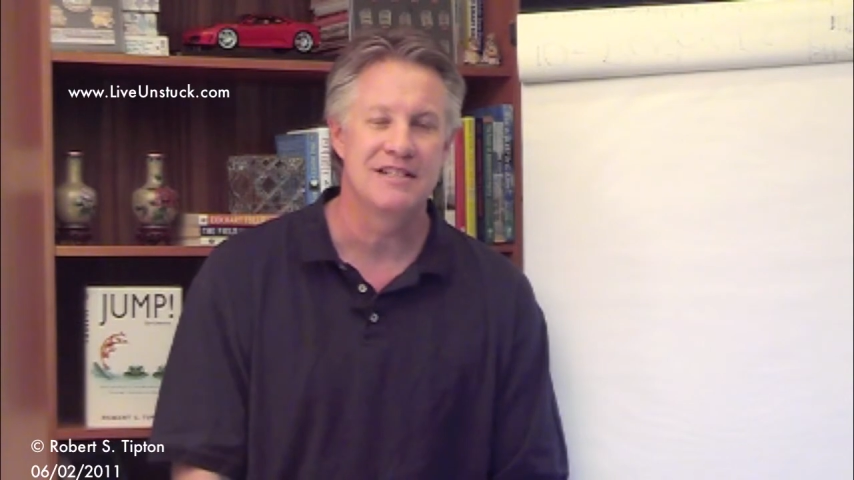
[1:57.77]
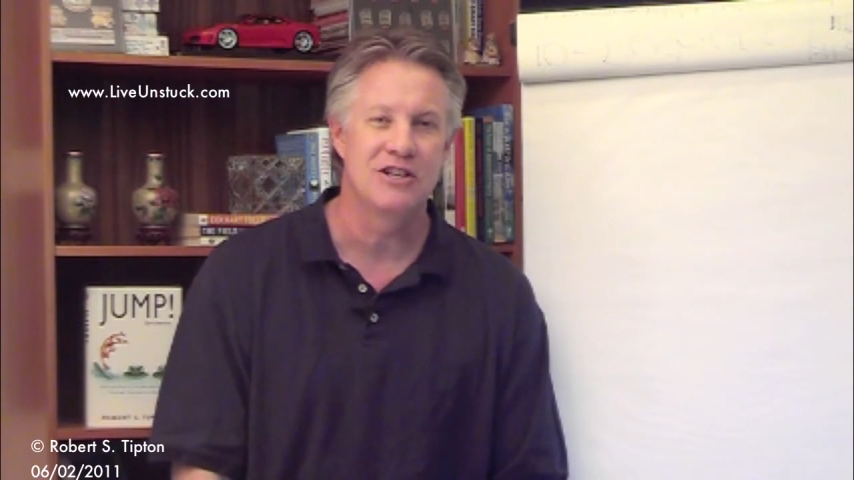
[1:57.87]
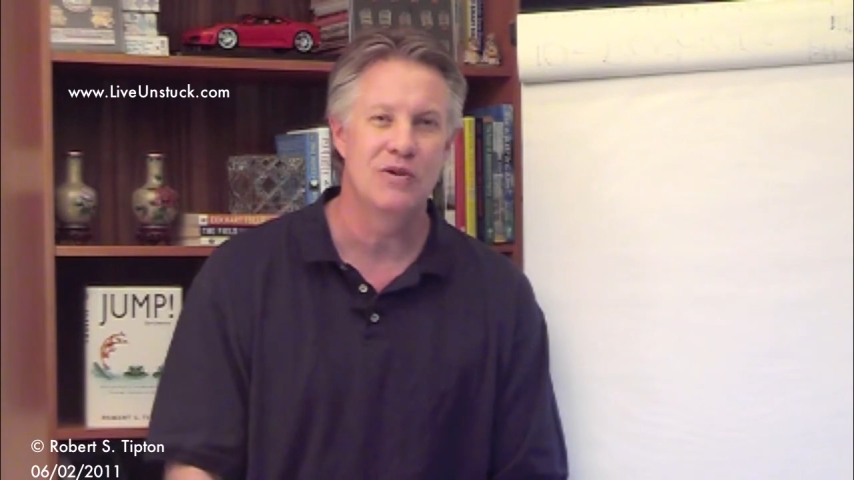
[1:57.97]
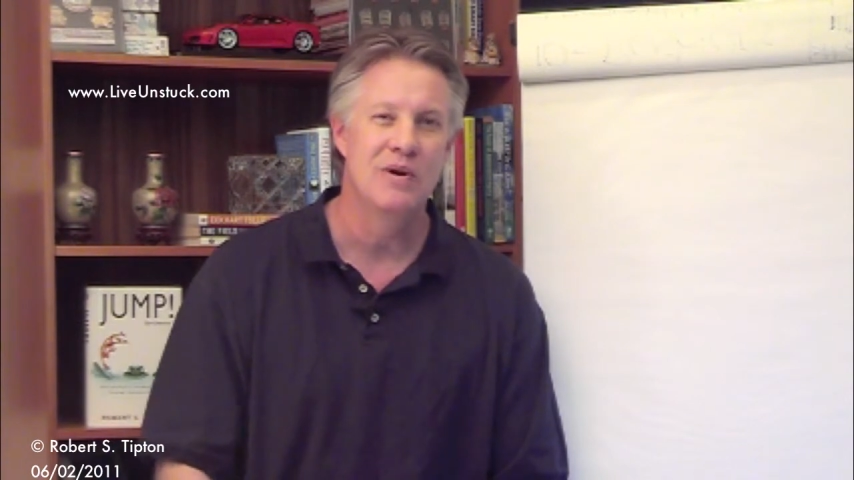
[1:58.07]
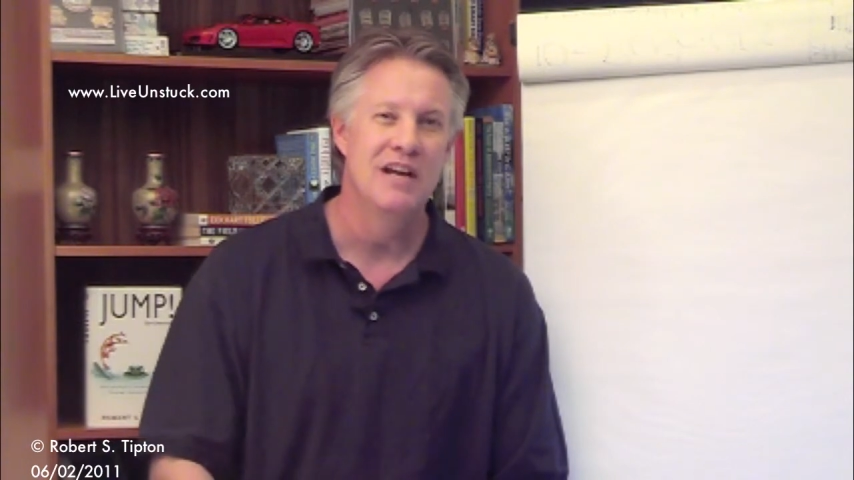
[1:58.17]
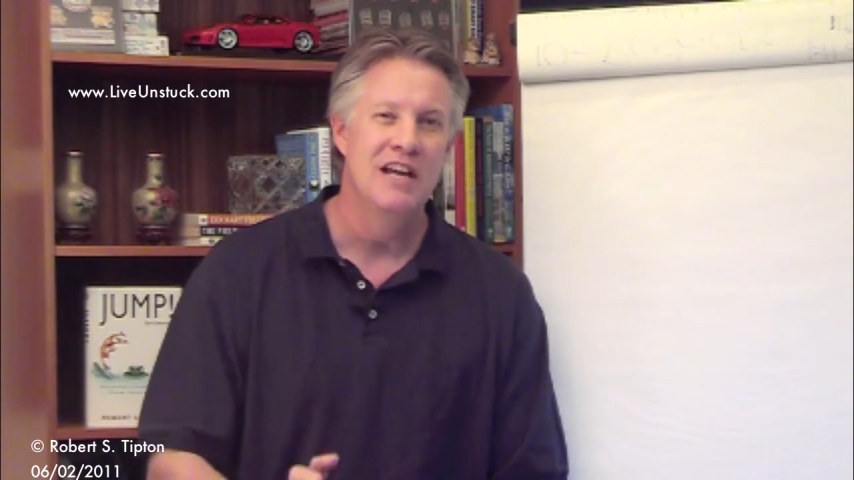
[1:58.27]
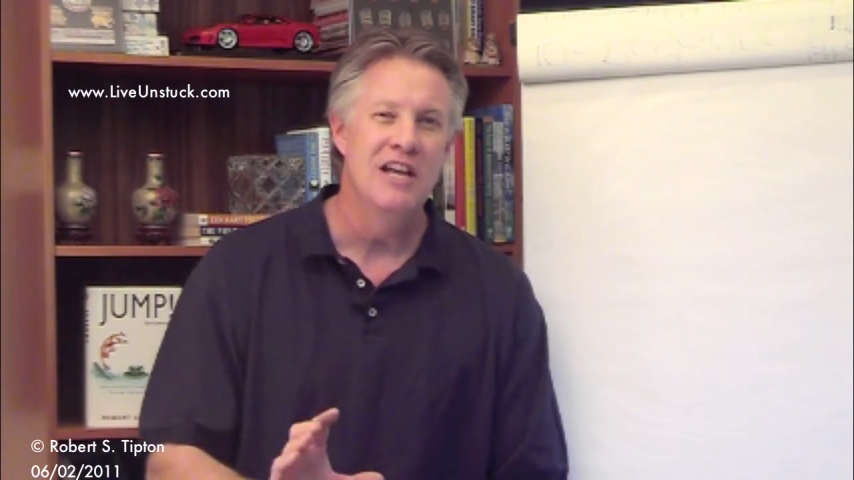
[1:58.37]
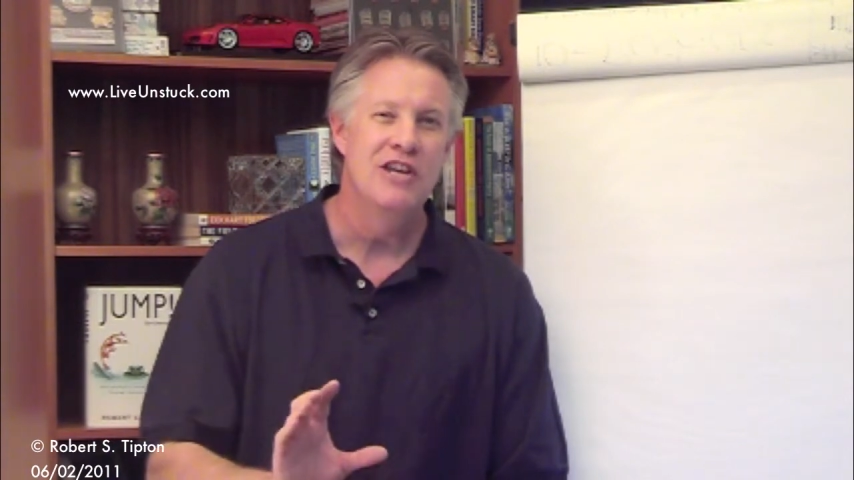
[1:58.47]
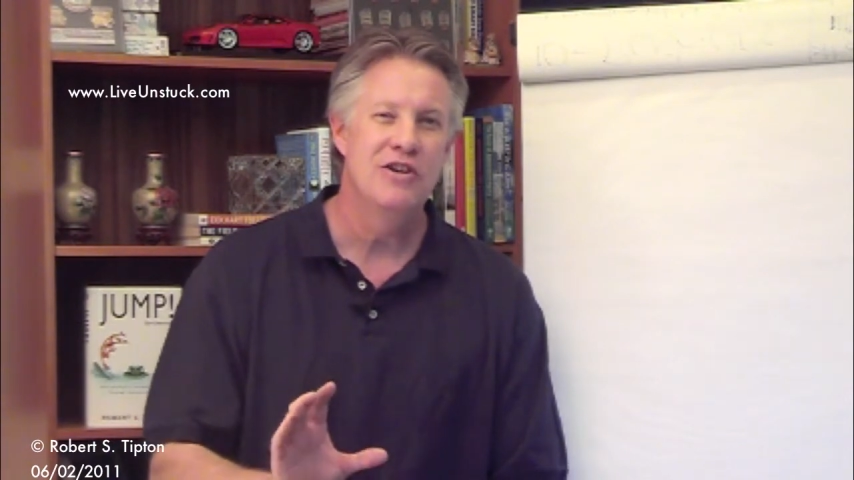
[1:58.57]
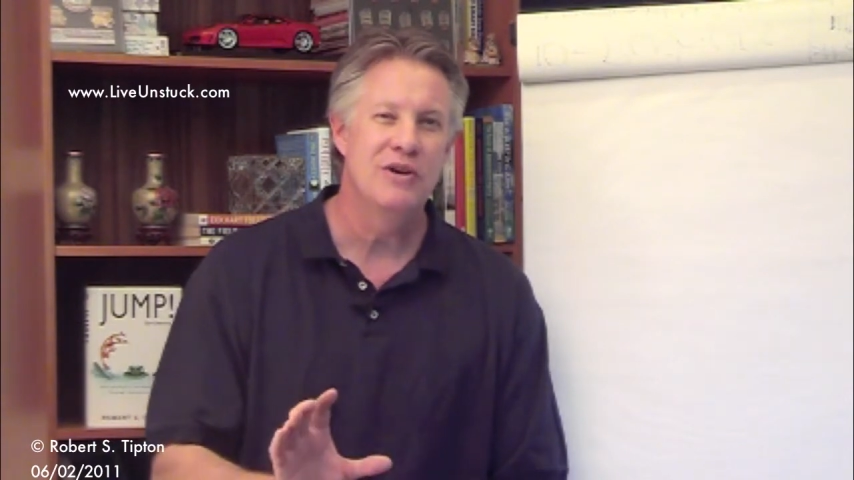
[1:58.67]
So
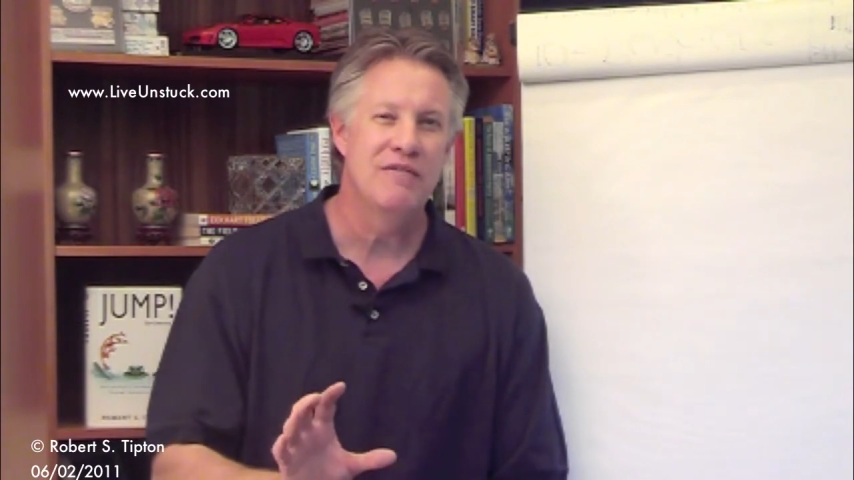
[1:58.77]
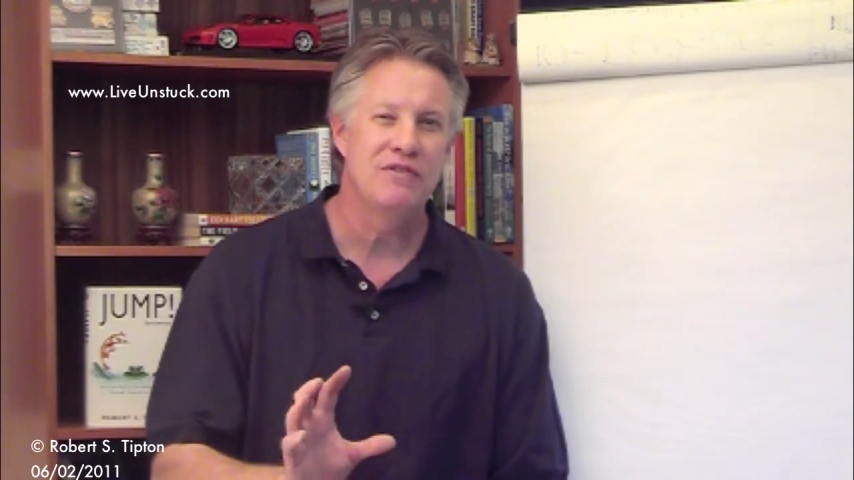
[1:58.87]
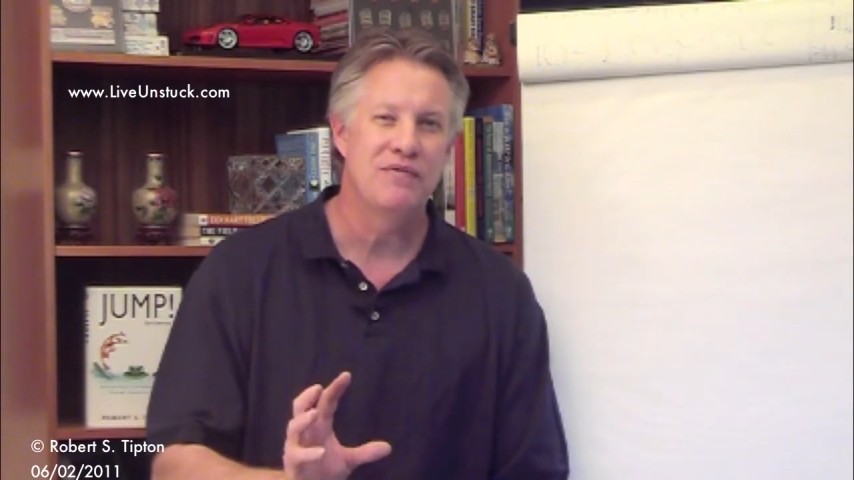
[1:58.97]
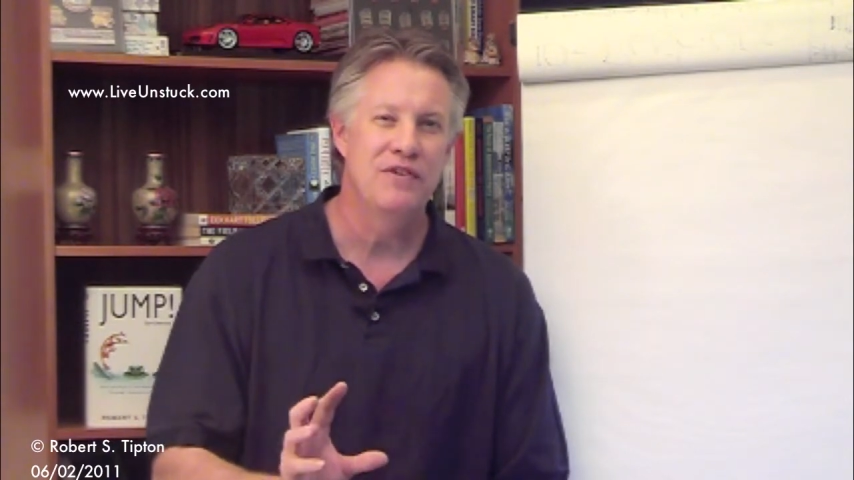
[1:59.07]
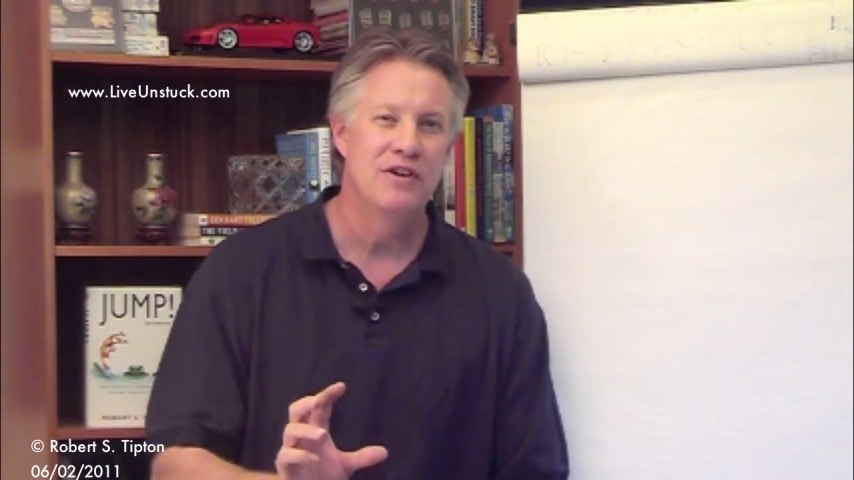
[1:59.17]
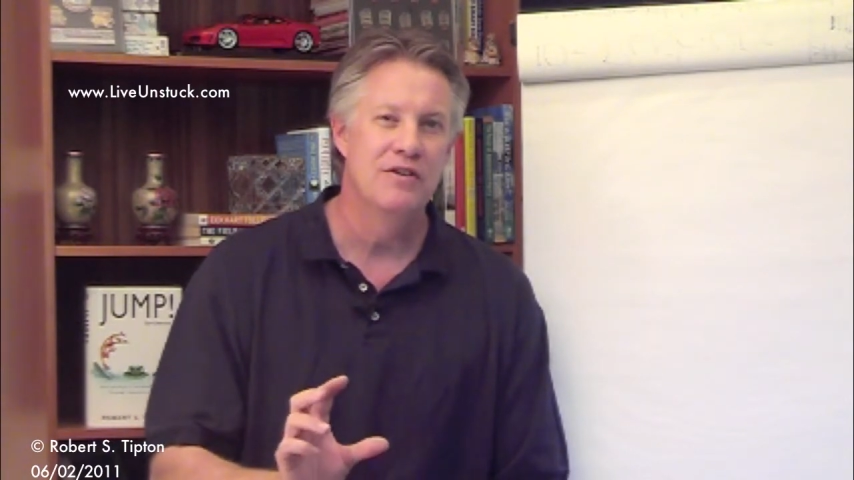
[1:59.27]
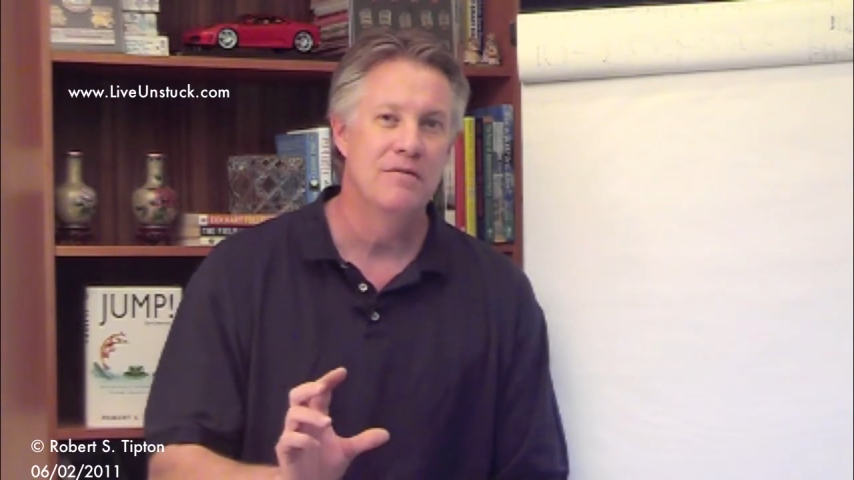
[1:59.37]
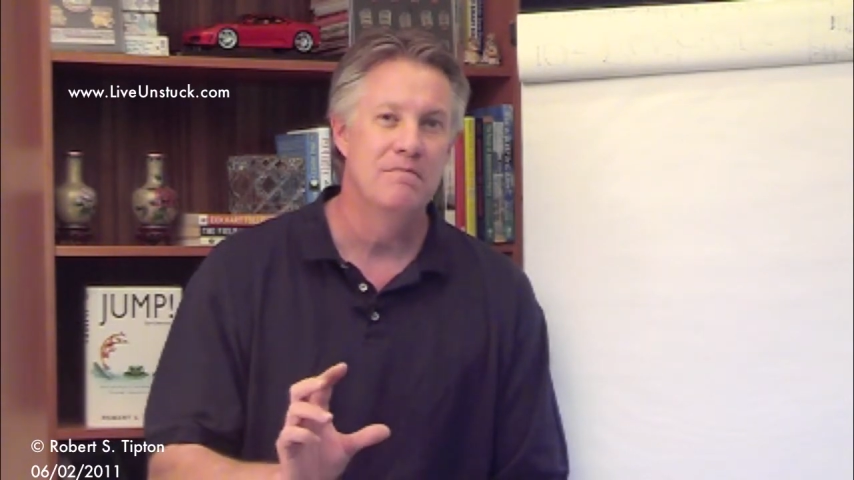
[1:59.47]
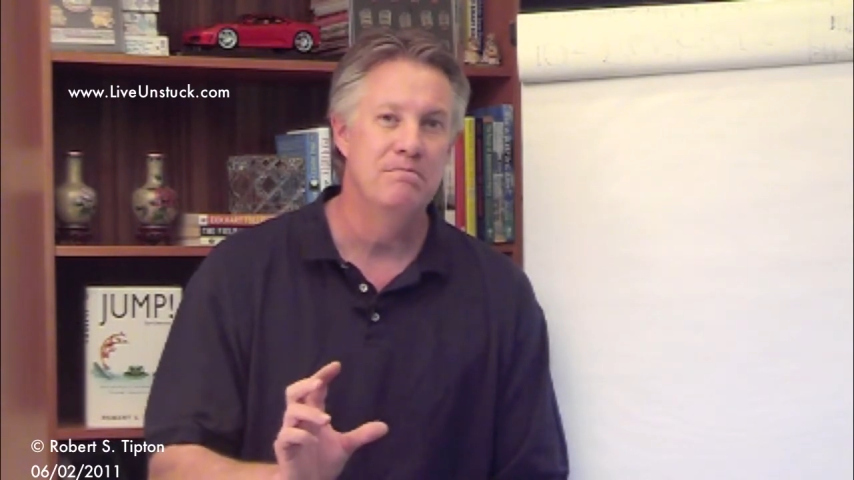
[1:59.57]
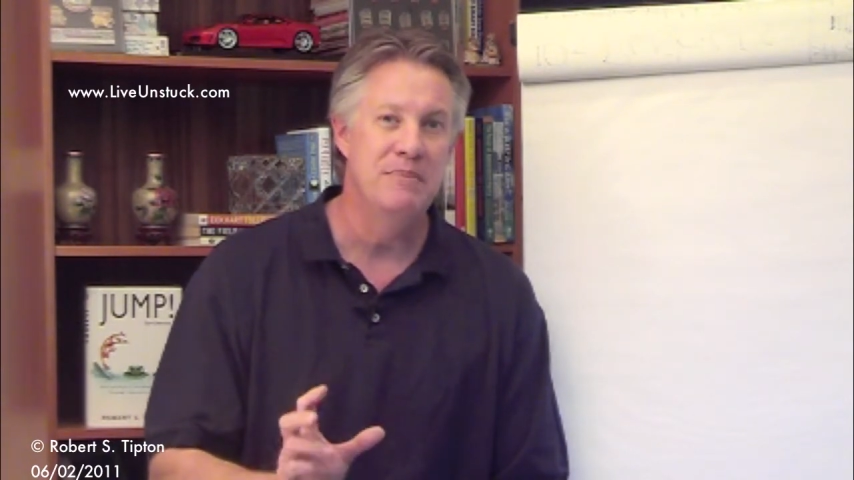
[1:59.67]
you don't have to fear